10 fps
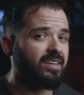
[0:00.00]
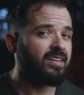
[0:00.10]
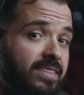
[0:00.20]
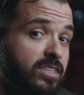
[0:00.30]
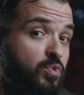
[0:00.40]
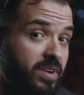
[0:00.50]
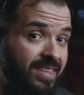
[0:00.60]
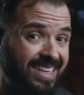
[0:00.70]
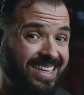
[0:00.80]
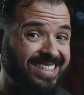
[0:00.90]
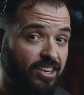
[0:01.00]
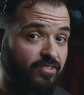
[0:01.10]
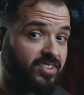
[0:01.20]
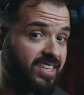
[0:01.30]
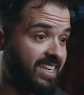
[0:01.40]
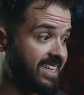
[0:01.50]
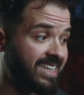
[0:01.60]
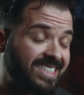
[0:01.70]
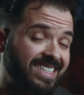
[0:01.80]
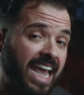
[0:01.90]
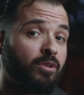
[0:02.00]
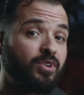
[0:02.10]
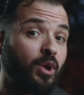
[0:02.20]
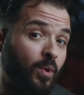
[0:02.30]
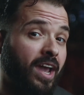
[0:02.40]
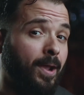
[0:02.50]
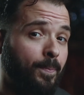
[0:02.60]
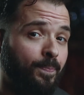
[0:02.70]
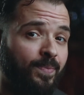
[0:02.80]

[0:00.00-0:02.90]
But this is where theanine differs in an astounding way.